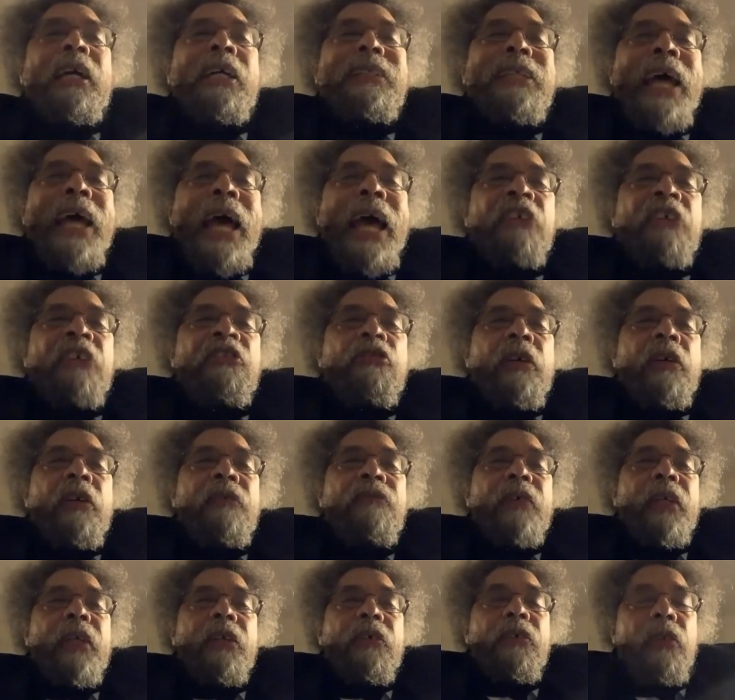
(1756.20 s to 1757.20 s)

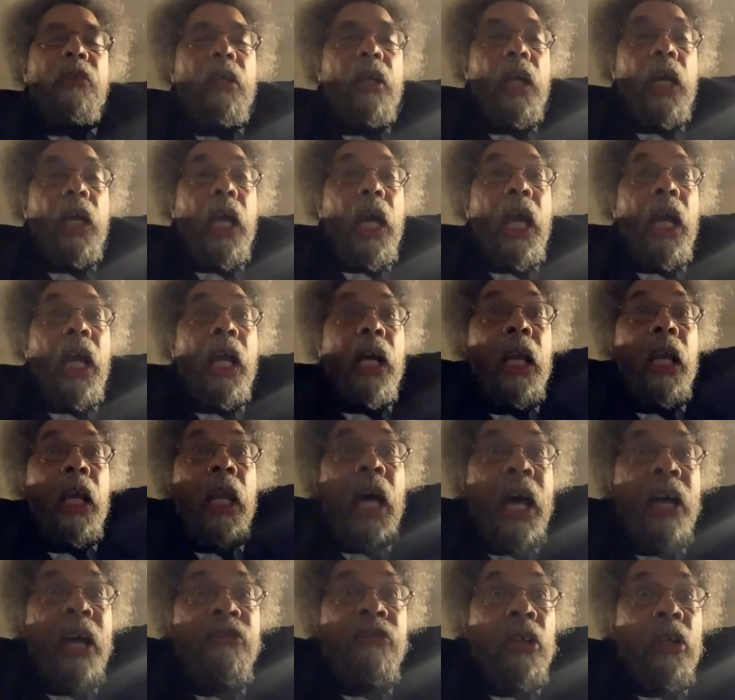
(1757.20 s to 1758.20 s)
catastrophes,
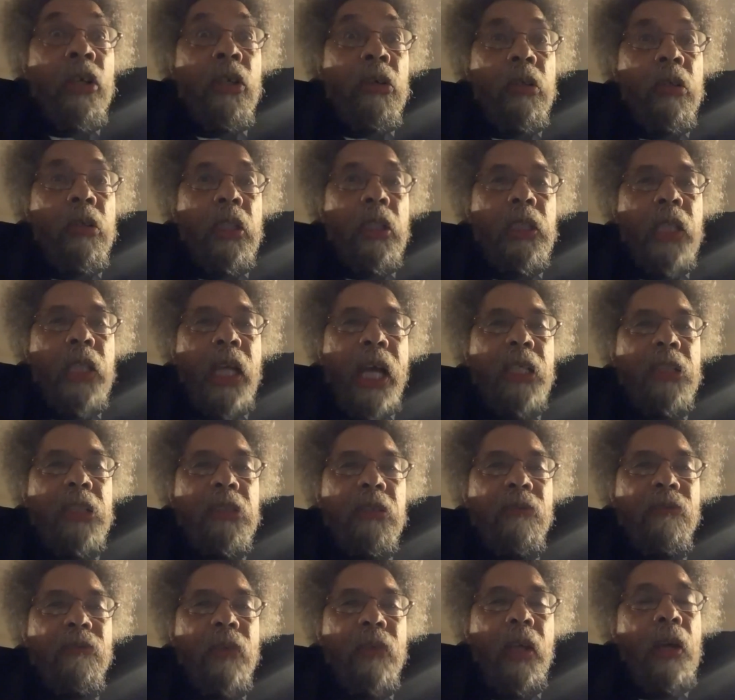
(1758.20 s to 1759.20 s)
ecological
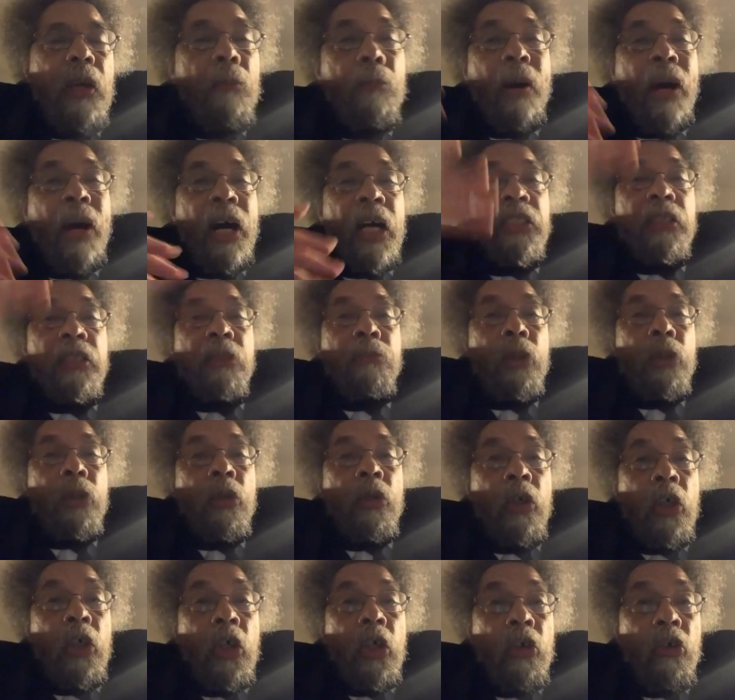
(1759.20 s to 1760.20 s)
catastrophe,
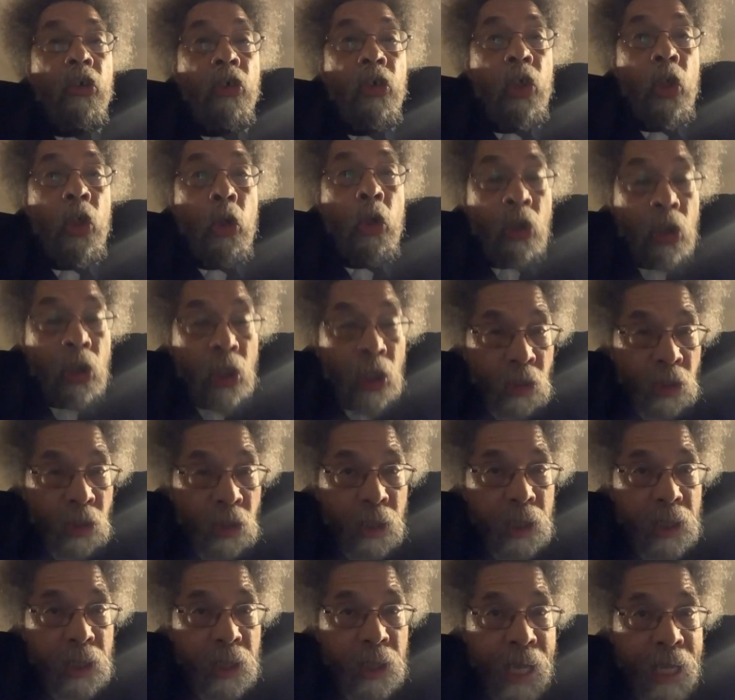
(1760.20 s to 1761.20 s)
possible nuclear
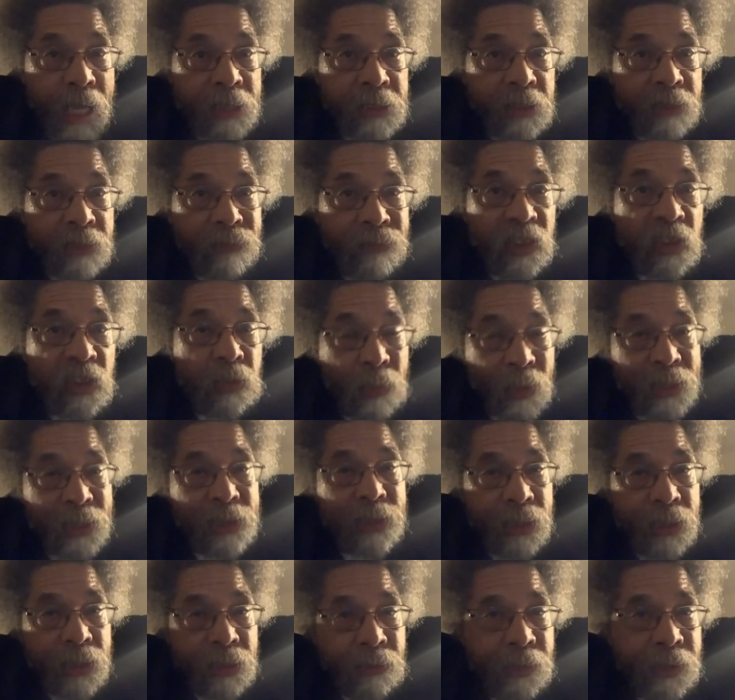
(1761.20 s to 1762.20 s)
catastrophe,
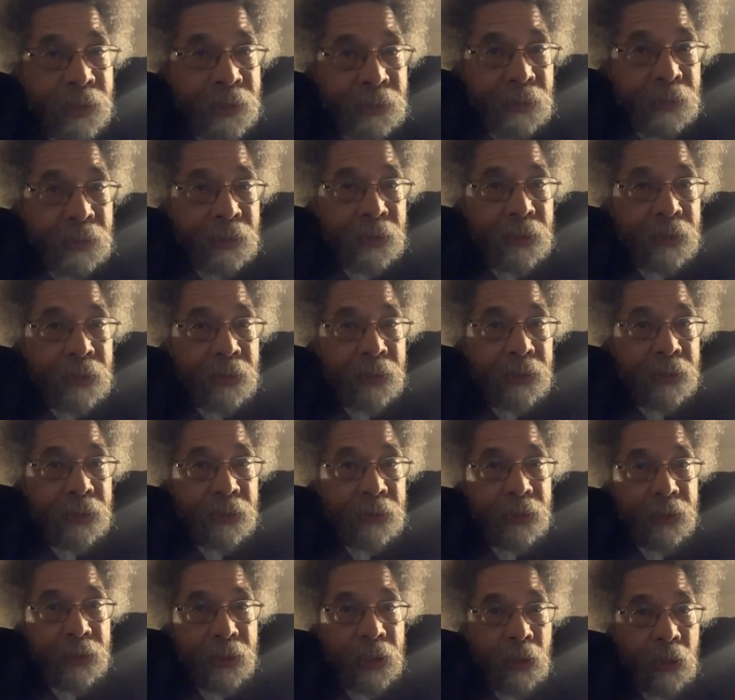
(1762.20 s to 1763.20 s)
especially with
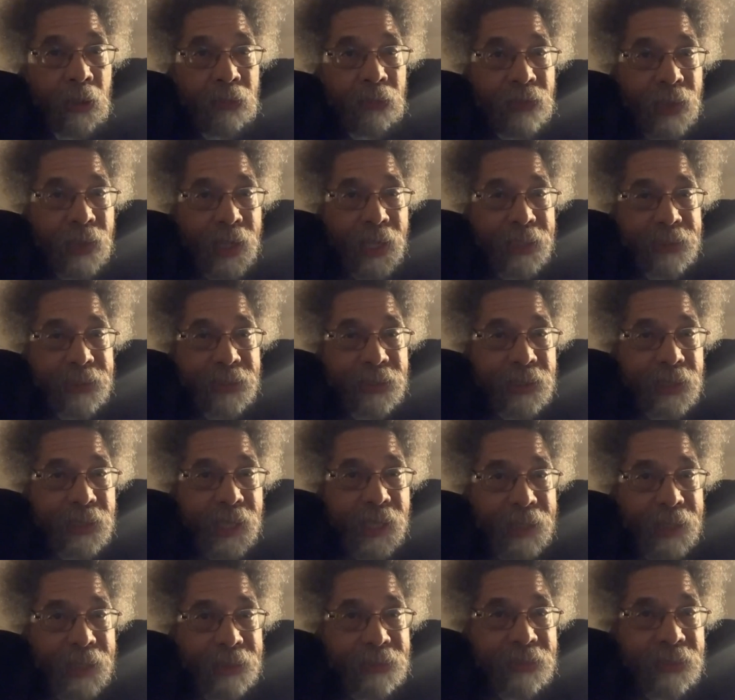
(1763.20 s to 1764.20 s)
the neo-fascist
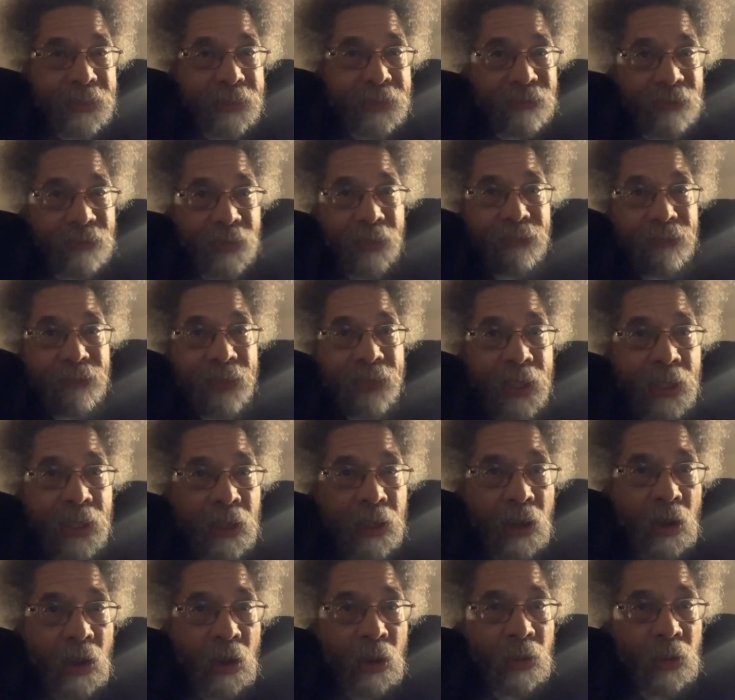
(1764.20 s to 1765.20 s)
gangsters'
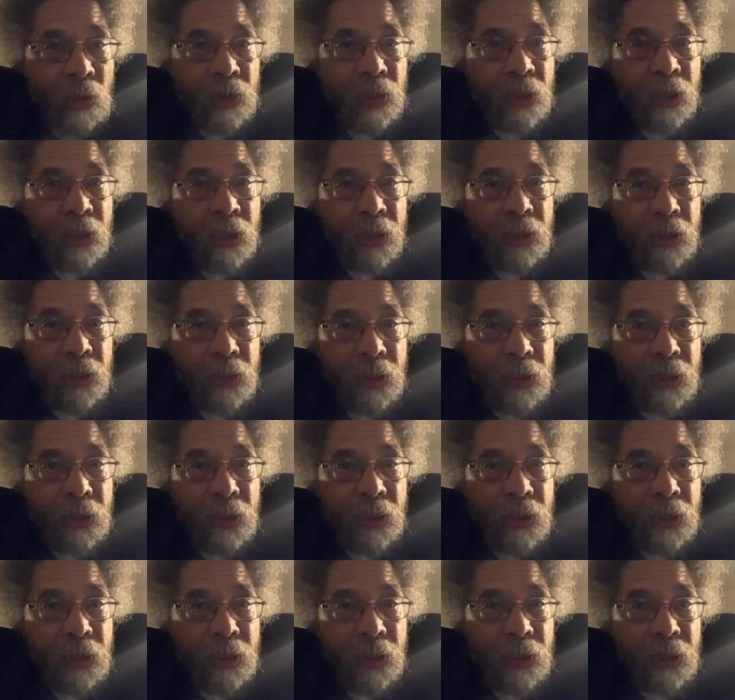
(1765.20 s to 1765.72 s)
finger on the